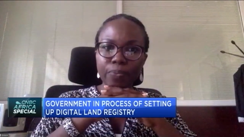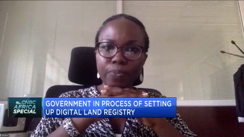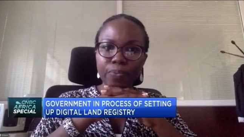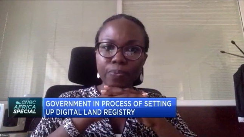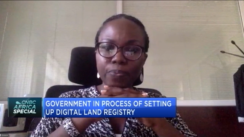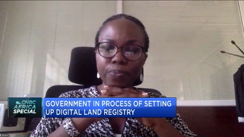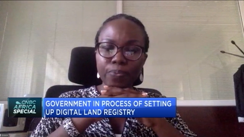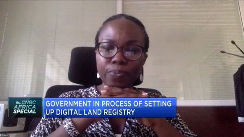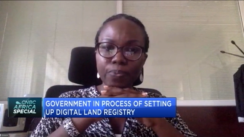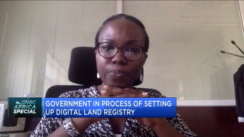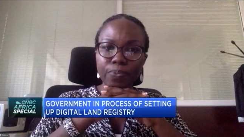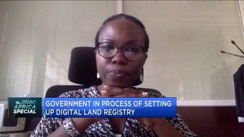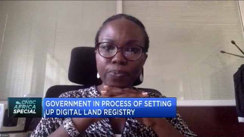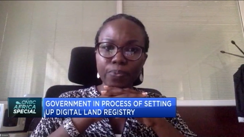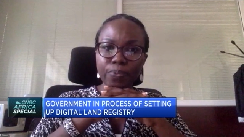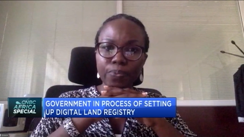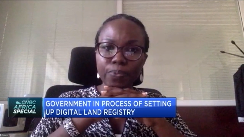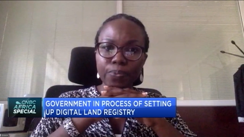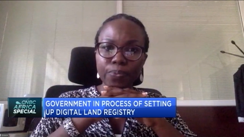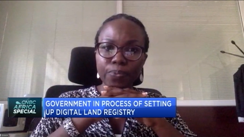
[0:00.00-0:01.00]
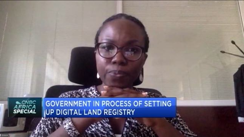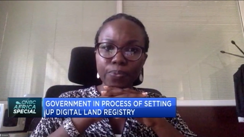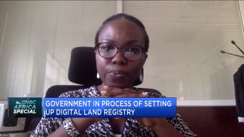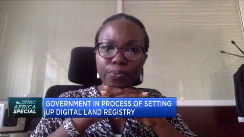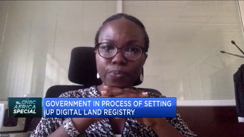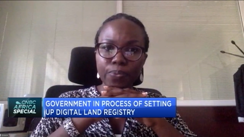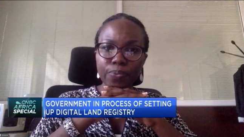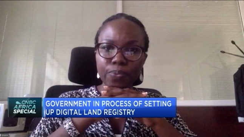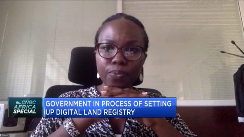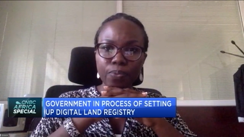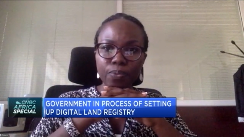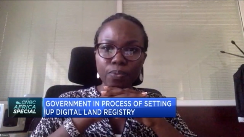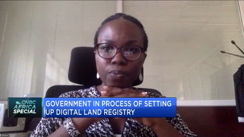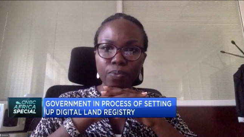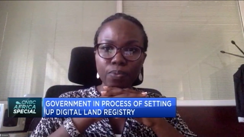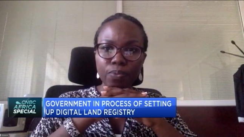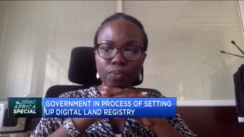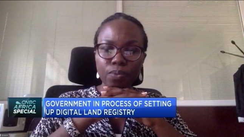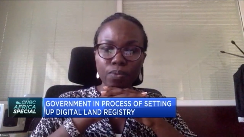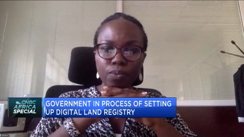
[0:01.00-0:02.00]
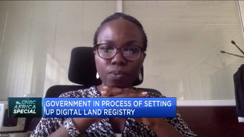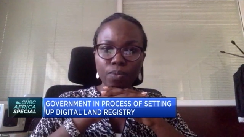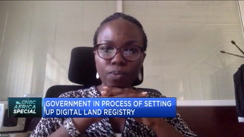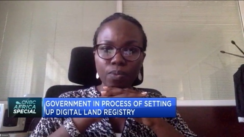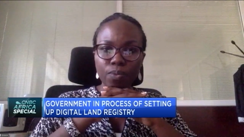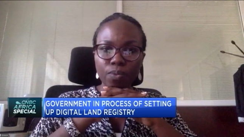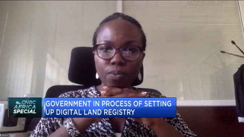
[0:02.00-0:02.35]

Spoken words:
(silence)